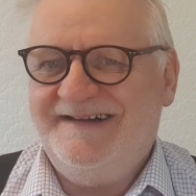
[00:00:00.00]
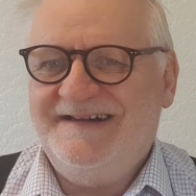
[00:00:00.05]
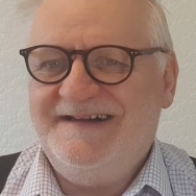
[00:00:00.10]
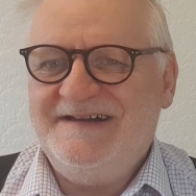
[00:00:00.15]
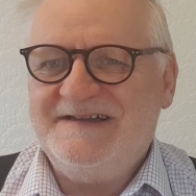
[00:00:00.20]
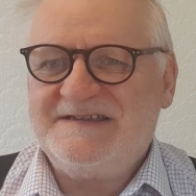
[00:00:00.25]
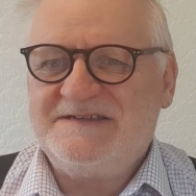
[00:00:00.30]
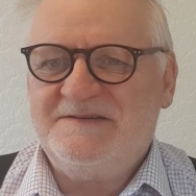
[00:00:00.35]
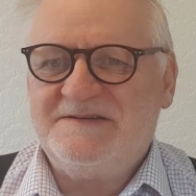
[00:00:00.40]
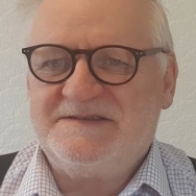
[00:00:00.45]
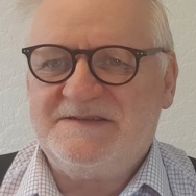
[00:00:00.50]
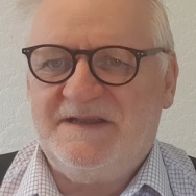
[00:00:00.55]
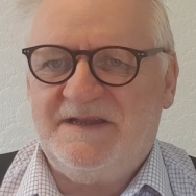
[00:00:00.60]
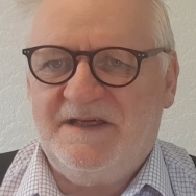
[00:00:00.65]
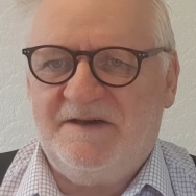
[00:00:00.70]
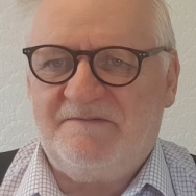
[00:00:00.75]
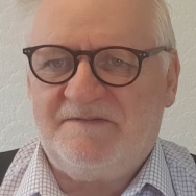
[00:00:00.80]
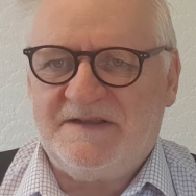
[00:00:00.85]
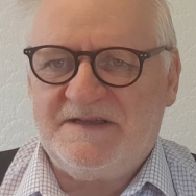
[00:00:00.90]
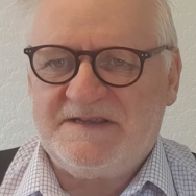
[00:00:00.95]
So it's a
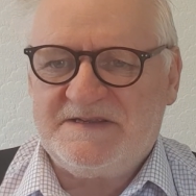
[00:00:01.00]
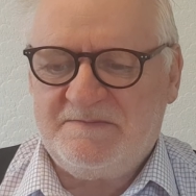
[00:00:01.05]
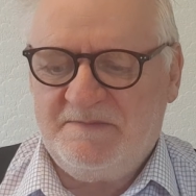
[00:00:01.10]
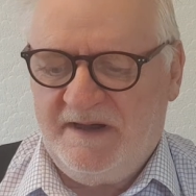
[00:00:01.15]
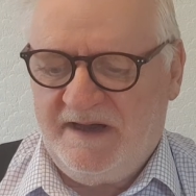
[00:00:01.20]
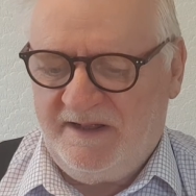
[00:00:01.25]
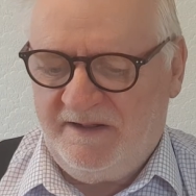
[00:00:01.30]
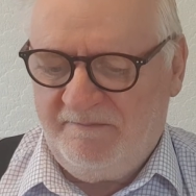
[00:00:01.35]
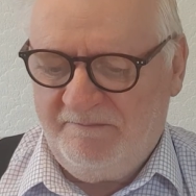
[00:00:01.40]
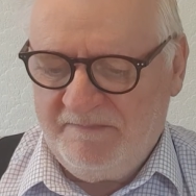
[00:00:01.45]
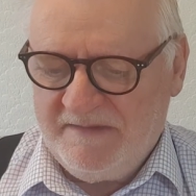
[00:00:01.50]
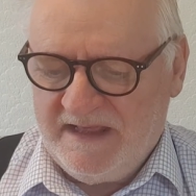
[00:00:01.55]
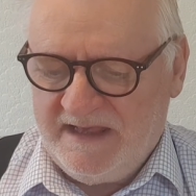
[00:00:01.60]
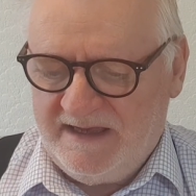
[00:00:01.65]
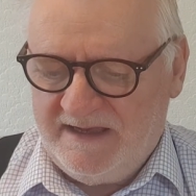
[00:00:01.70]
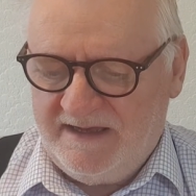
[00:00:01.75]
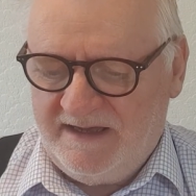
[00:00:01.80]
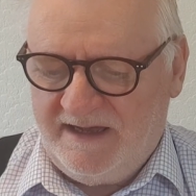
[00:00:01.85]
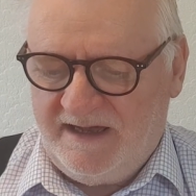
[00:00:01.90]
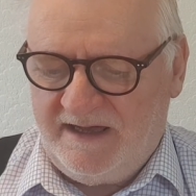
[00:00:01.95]
lovely smell.
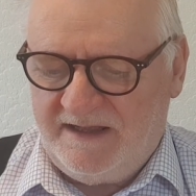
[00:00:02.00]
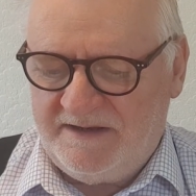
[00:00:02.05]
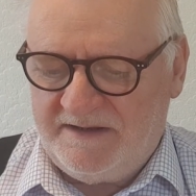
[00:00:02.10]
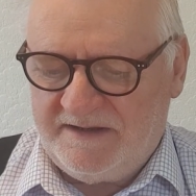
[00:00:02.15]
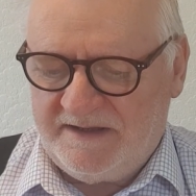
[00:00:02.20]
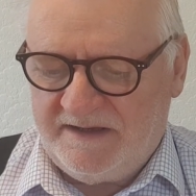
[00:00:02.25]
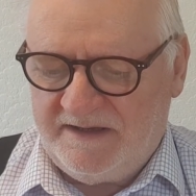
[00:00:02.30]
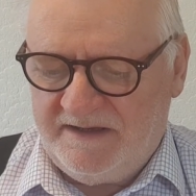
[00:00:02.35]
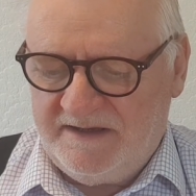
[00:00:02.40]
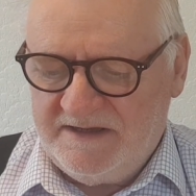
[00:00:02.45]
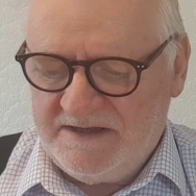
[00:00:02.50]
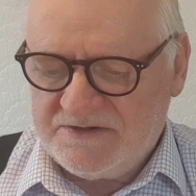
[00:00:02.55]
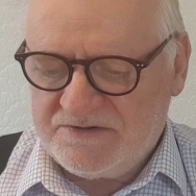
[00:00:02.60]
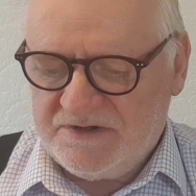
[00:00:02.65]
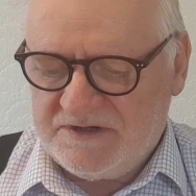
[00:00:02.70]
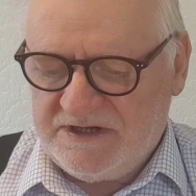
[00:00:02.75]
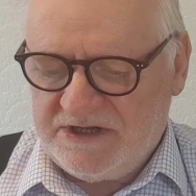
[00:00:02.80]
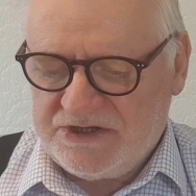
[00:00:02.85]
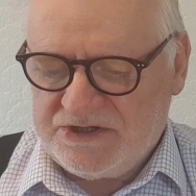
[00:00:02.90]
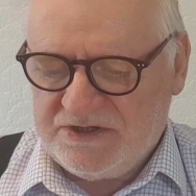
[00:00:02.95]
And
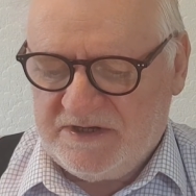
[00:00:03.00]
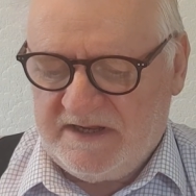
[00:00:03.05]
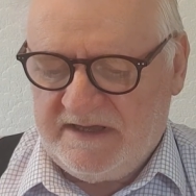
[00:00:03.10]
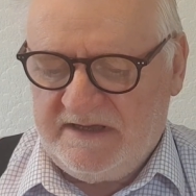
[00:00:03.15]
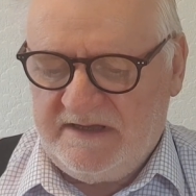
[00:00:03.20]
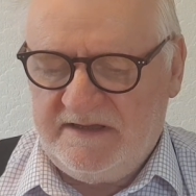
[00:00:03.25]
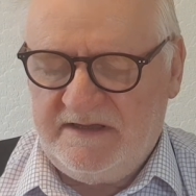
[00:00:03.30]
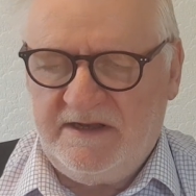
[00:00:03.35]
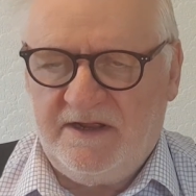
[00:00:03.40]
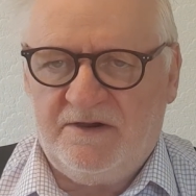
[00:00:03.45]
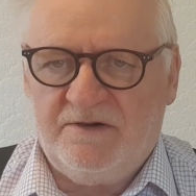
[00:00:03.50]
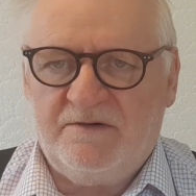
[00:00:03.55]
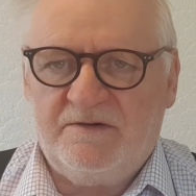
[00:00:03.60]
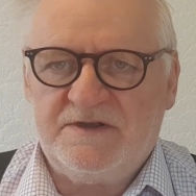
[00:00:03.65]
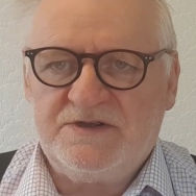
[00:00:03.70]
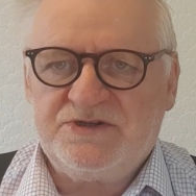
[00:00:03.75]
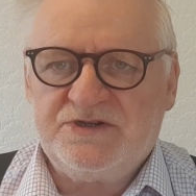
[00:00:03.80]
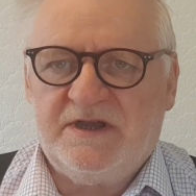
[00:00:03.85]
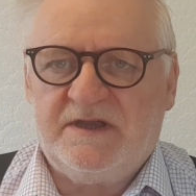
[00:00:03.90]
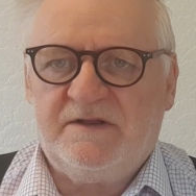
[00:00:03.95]
traditionally, you know,
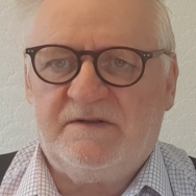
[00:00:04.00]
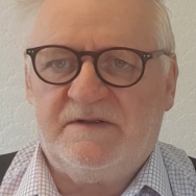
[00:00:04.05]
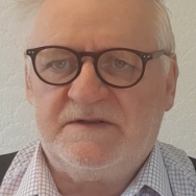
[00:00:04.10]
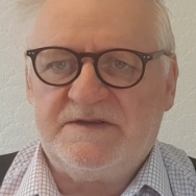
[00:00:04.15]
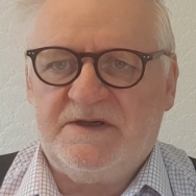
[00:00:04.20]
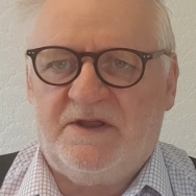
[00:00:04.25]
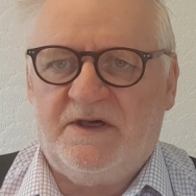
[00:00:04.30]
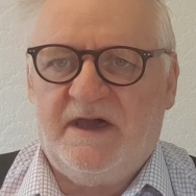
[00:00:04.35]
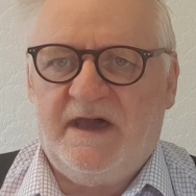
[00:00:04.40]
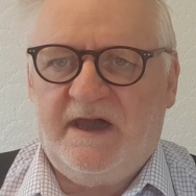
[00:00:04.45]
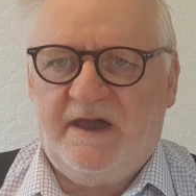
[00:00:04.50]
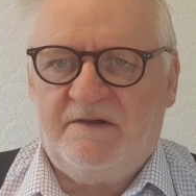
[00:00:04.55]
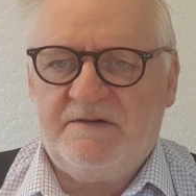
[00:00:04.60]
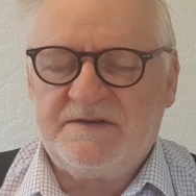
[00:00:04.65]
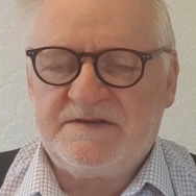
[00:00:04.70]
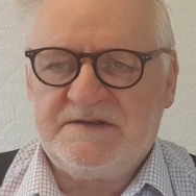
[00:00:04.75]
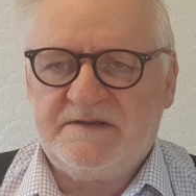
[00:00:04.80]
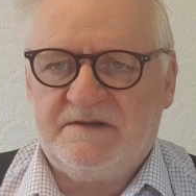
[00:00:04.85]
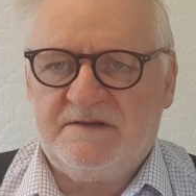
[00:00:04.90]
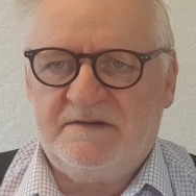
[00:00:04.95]
shingles on a
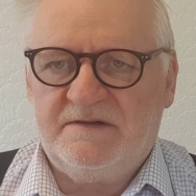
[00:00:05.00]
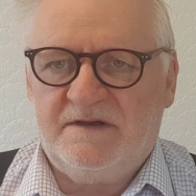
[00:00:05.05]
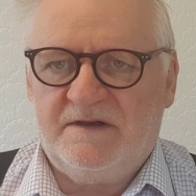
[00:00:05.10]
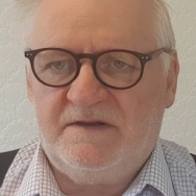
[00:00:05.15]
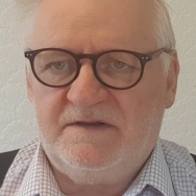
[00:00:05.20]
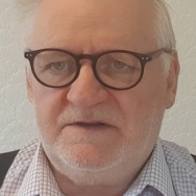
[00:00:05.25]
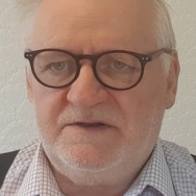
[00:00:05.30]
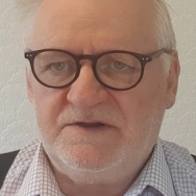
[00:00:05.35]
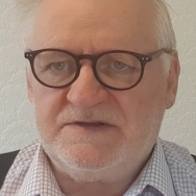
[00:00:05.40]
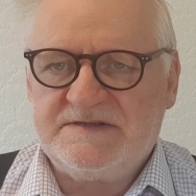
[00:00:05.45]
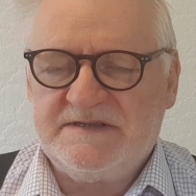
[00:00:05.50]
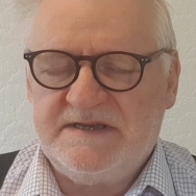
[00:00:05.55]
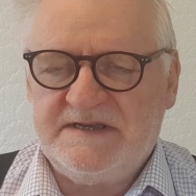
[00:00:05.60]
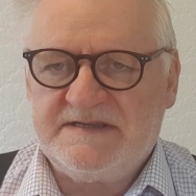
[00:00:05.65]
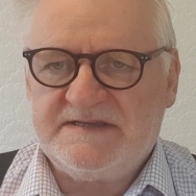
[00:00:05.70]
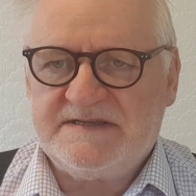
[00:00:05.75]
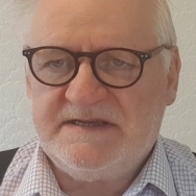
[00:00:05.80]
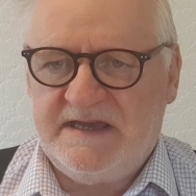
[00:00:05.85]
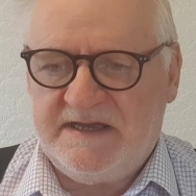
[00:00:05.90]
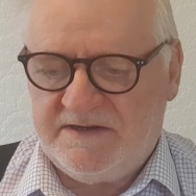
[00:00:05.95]
house are usually
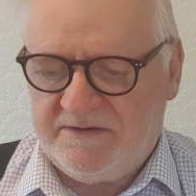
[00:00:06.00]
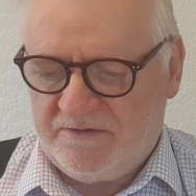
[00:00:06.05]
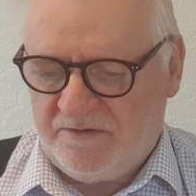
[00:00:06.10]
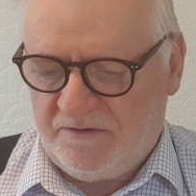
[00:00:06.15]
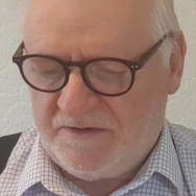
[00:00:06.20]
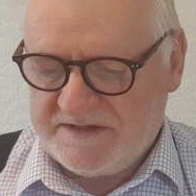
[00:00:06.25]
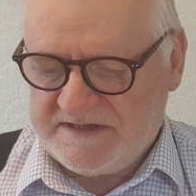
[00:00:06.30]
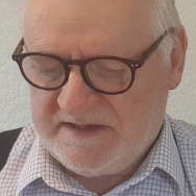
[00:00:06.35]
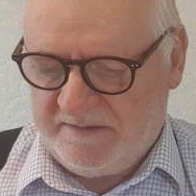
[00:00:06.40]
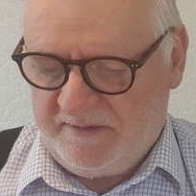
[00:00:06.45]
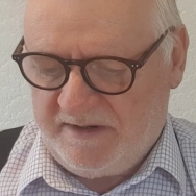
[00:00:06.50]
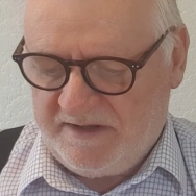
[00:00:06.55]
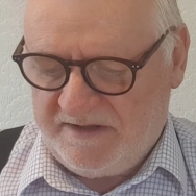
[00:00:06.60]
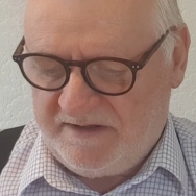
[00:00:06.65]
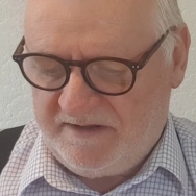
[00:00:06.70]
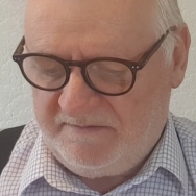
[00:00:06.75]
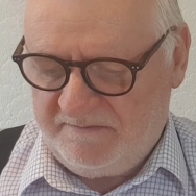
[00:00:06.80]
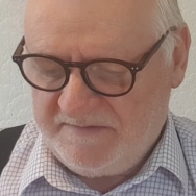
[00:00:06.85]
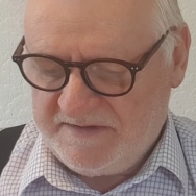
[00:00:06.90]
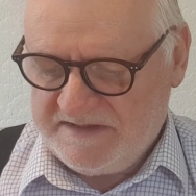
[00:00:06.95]
cedar or some
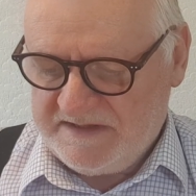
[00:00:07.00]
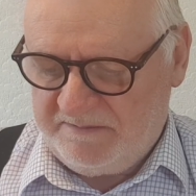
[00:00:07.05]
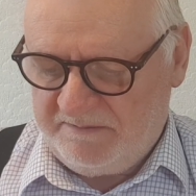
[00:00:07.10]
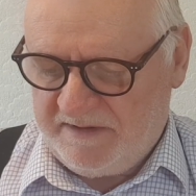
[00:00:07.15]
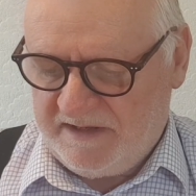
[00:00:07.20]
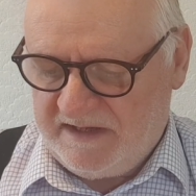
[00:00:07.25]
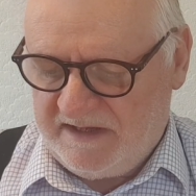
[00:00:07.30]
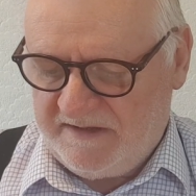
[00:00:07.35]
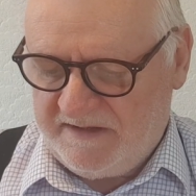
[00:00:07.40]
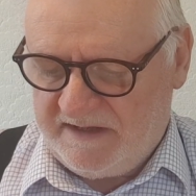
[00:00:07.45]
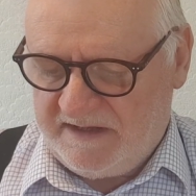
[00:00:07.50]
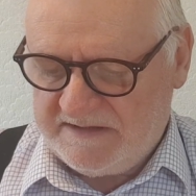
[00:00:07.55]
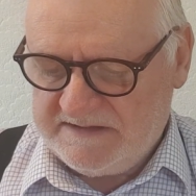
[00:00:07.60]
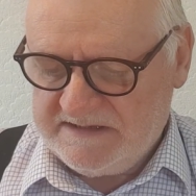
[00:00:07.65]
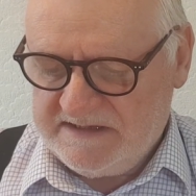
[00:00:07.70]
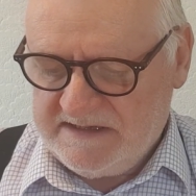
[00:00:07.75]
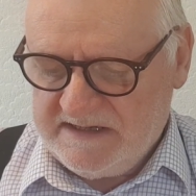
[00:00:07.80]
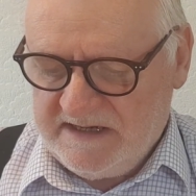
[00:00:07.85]
other timber like that.